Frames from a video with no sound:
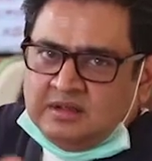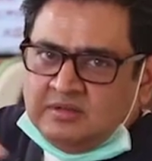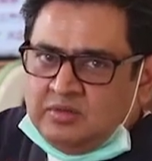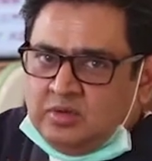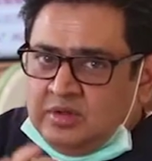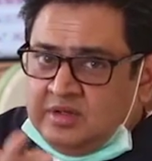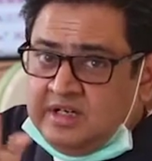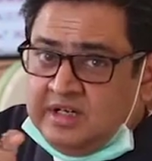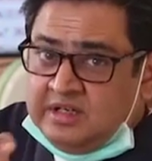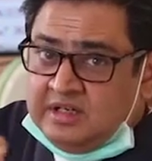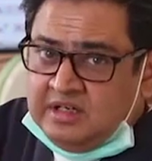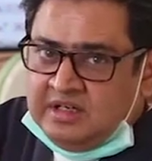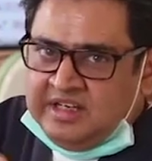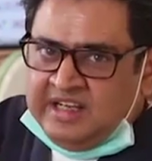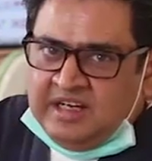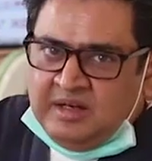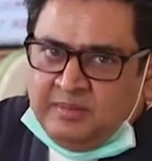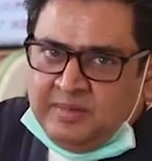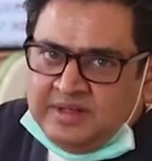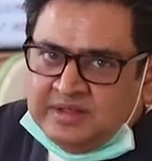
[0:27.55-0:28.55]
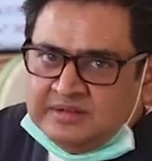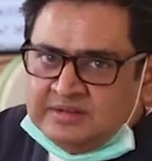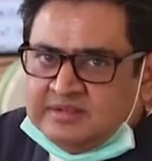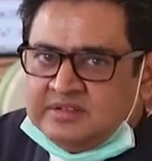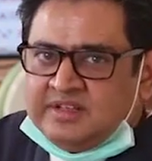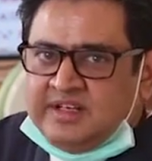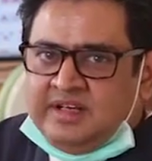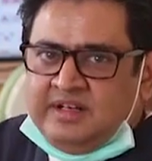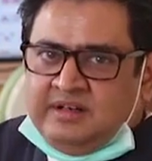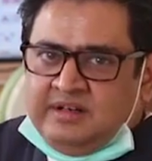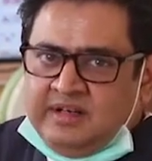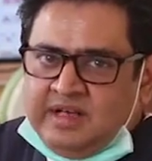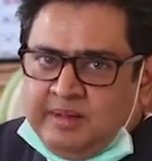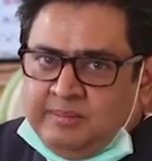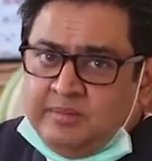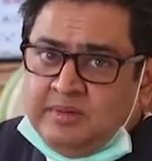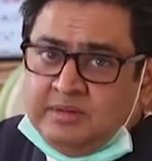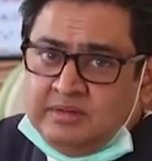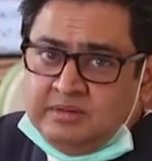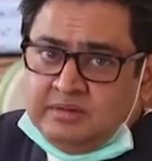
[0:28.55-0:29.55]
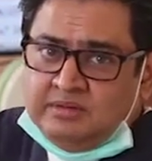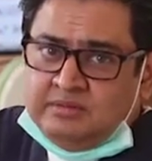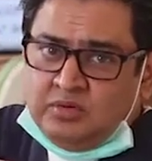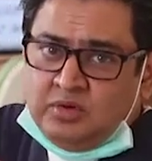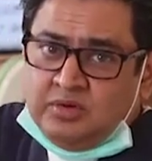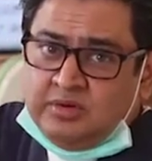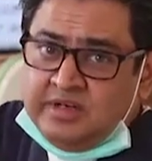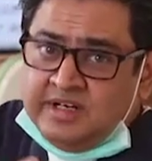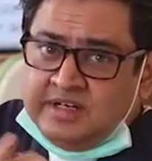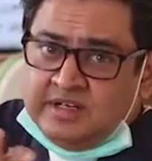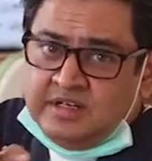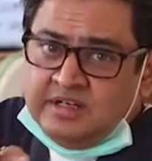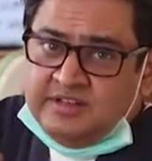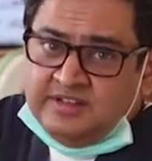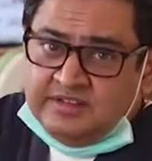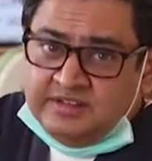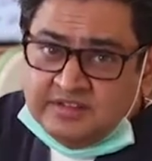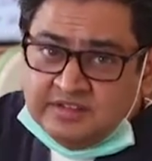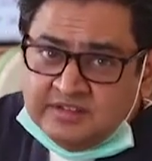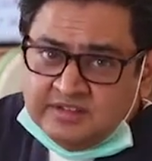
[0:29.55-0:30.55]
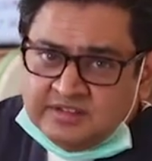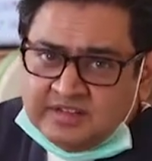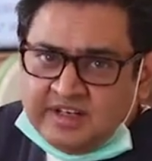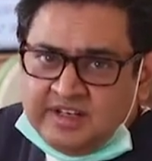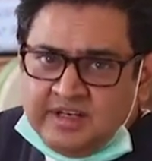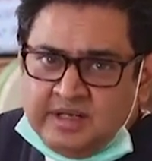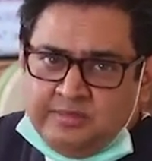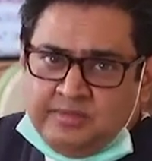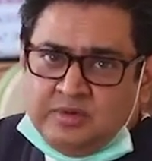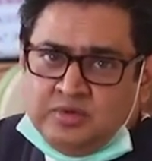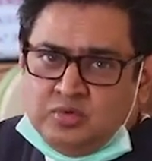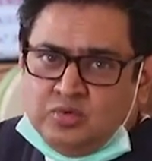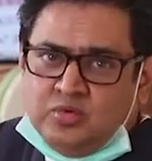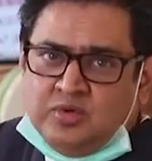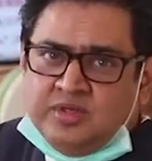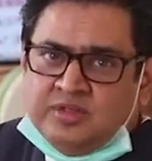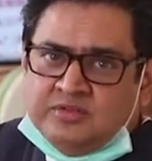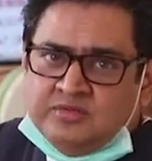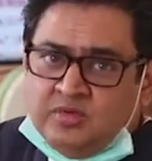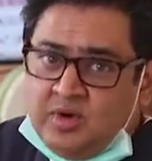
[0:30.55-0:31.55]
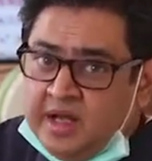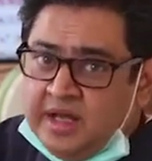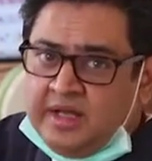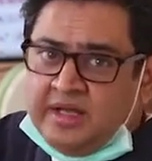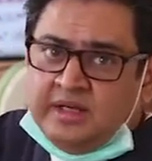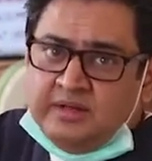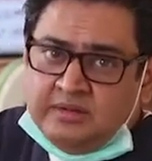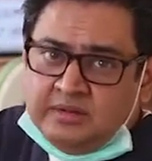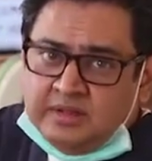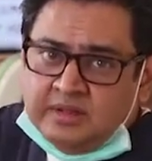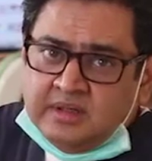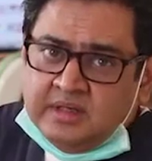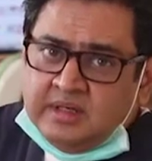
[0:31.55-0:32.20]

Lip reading: what dental ailments can happen, what dental diseases can happen to us, why,